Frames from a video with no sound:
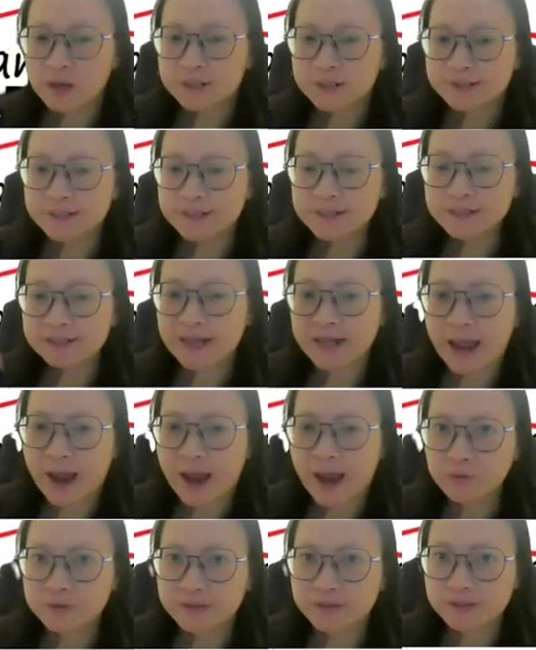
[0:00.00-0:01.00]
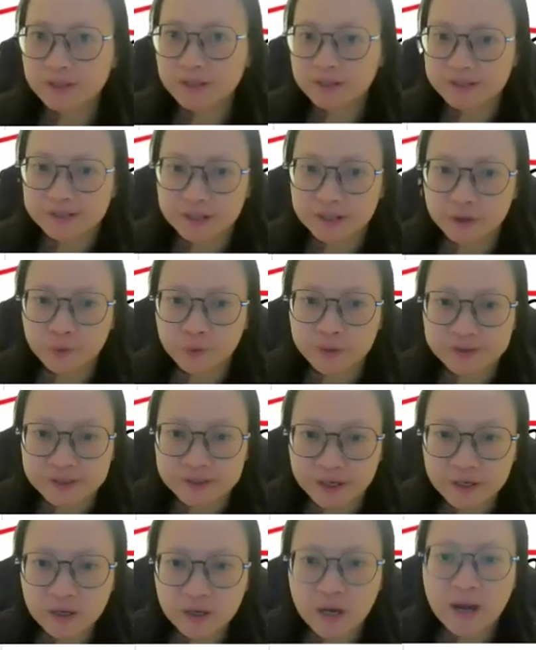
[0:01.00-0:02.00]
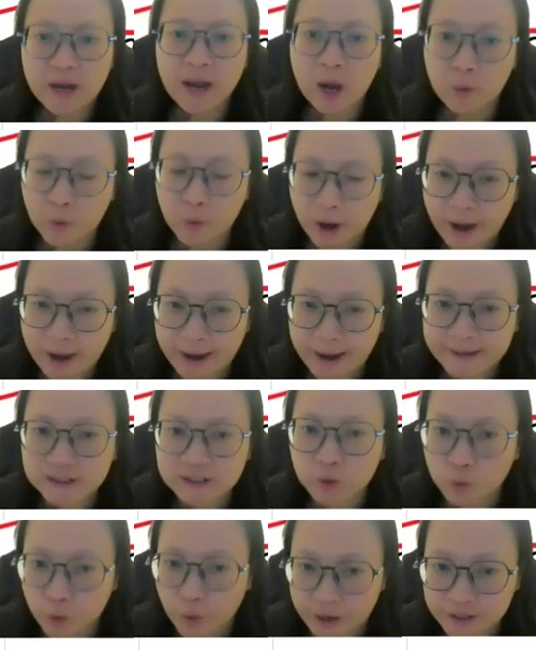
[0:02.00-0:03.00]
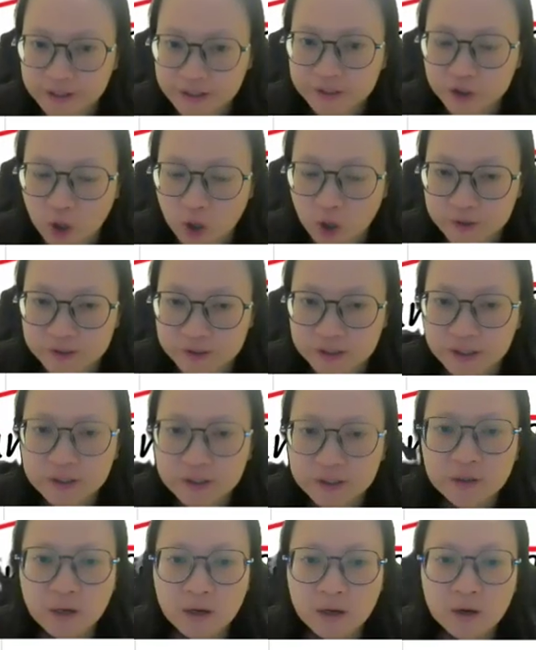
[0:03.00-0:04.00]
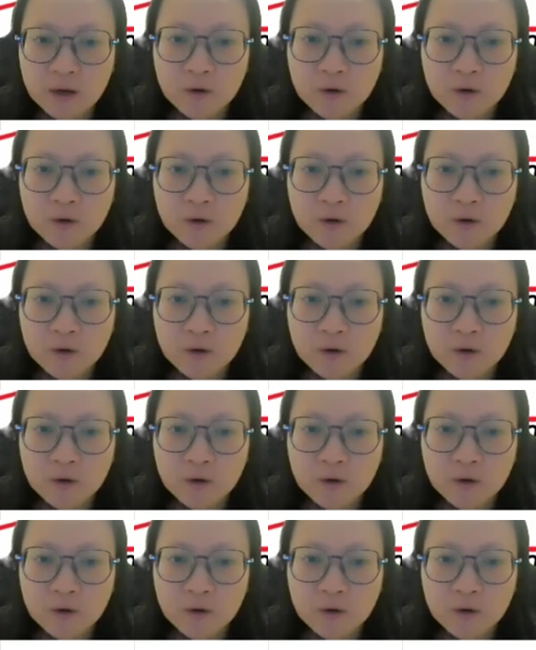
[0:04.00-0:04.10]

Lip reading: Since air resistance is decreasing, whereas the weight is constant,